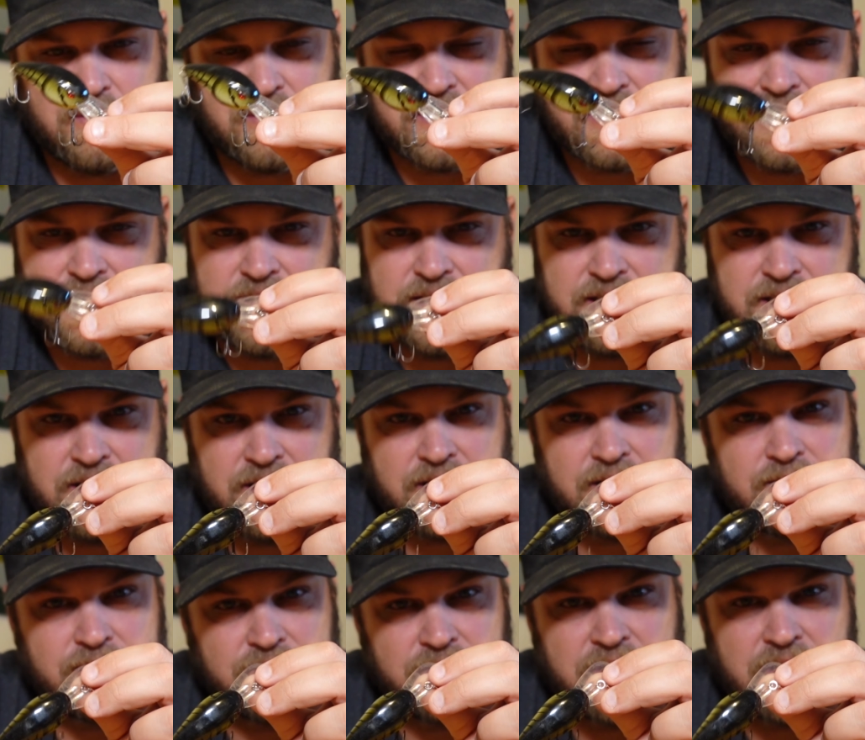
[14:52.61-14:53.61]
Where 10, you
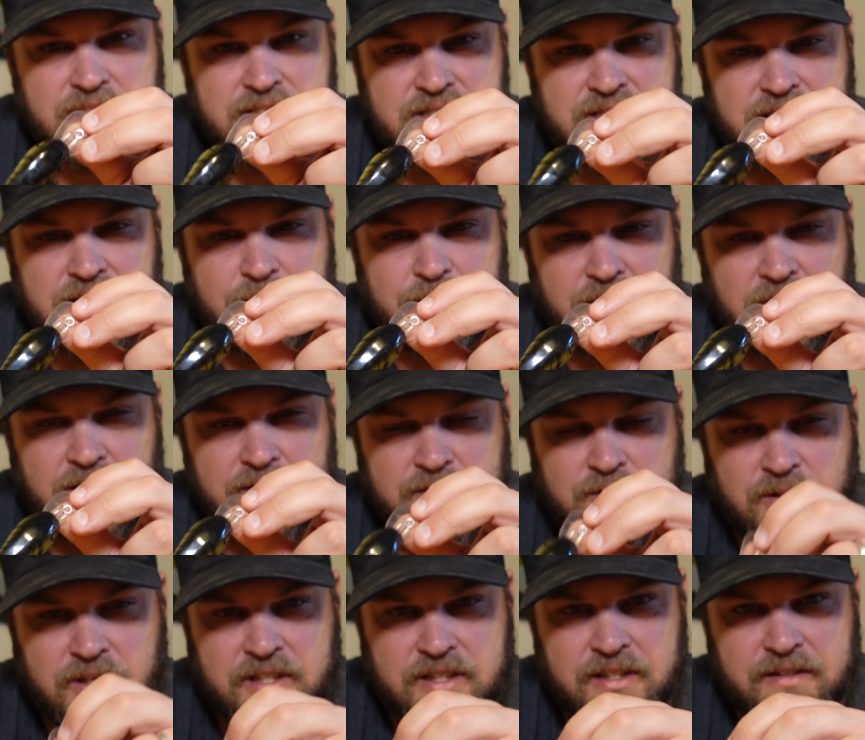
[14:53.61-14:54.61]
can snap it off
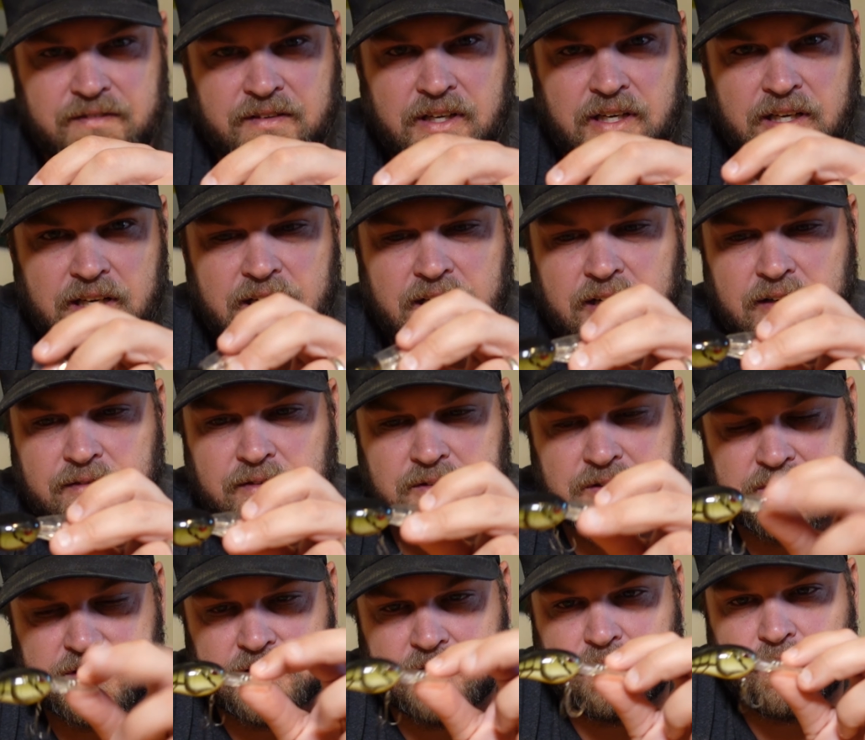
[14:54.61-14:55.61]
quickly if you ain't
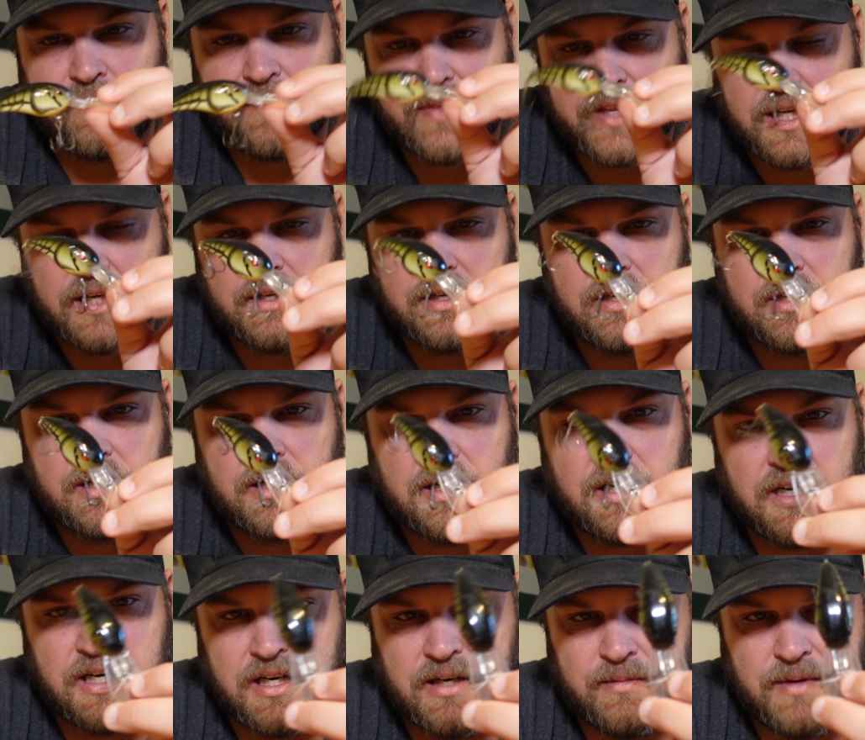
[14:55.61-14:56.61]
careful. So
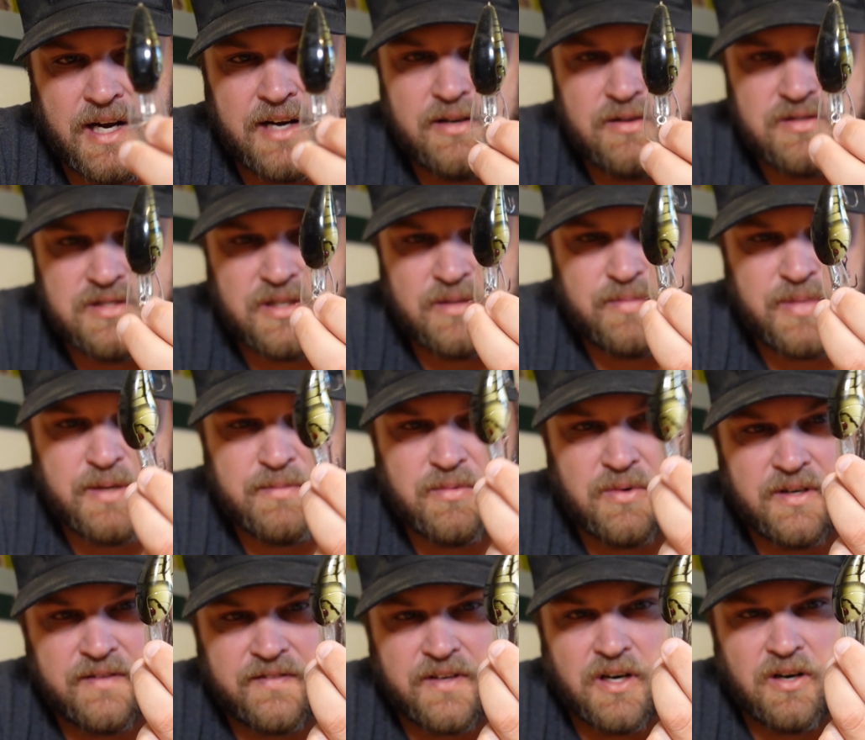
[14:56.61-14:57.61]
I know some
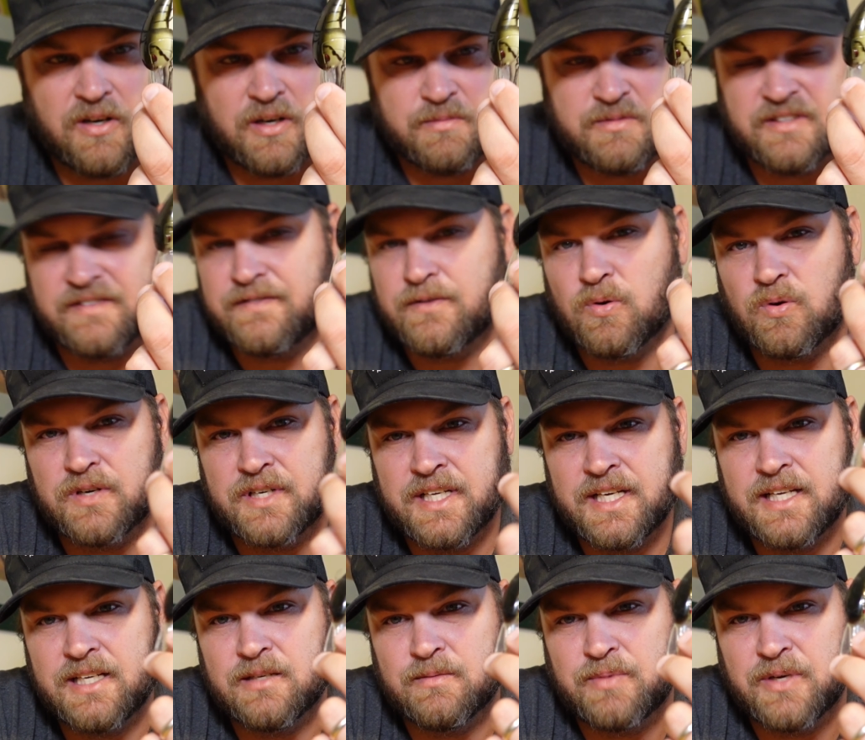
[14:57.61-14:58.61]
people have gone up to
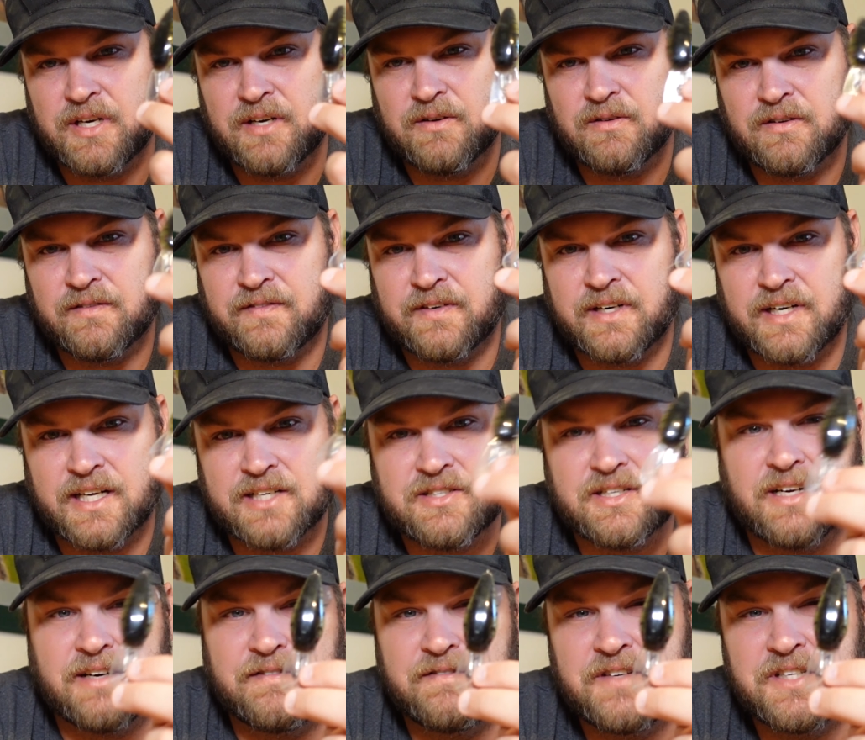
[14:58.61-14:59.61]
14, depending on if they're not
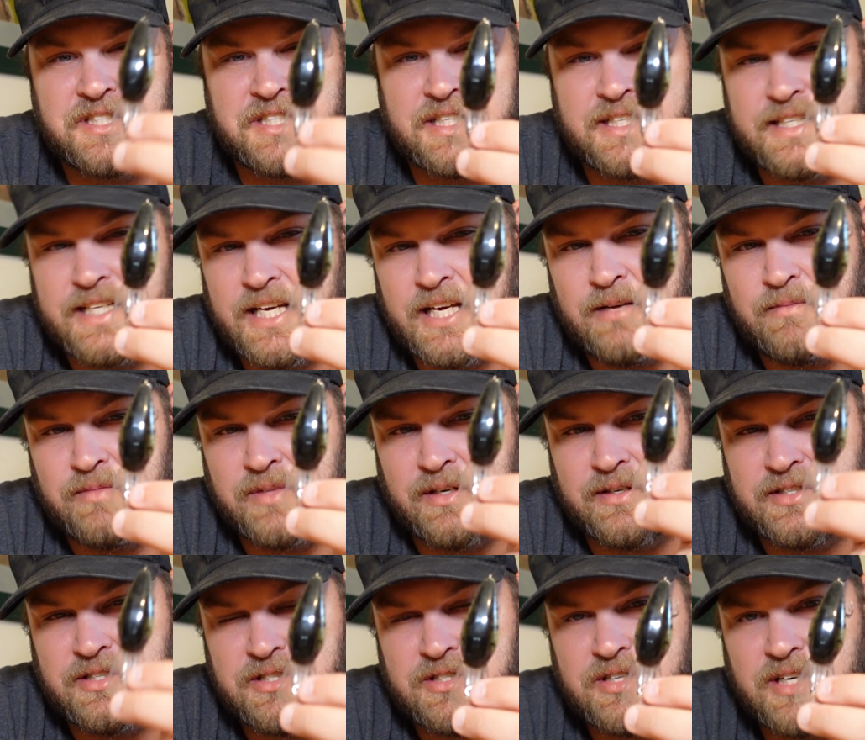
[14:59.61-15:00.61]
trying to fish it deep,
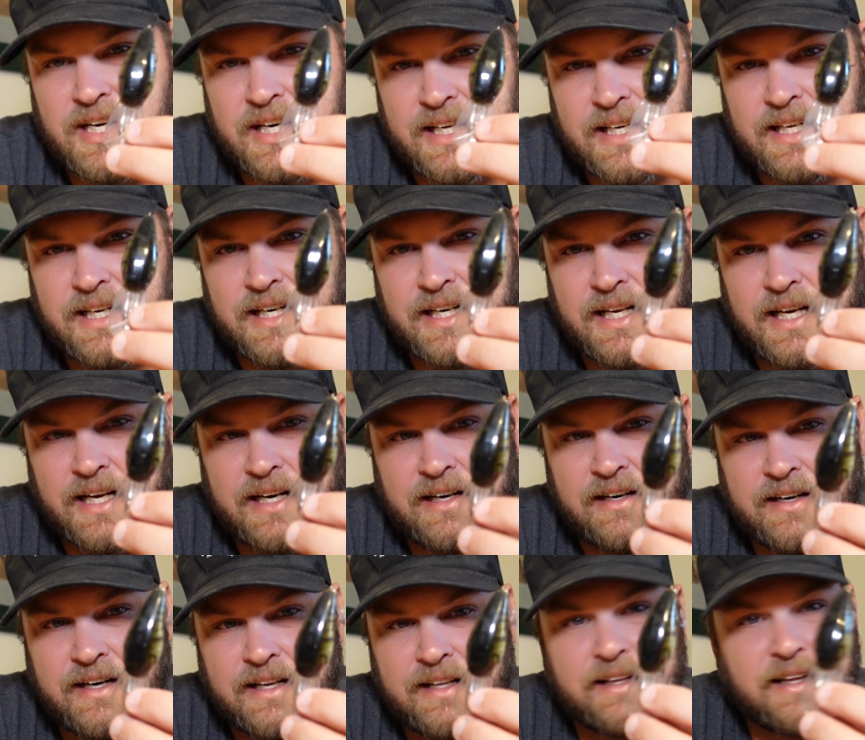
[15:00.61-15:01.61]
they're just trying to get it down
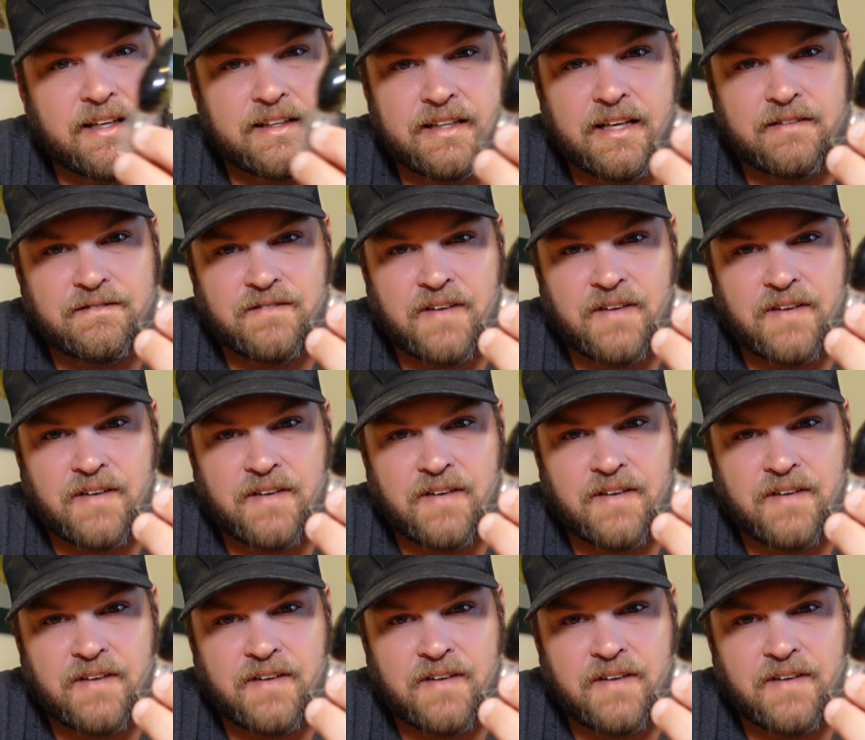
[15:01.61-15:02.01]
there in that, like that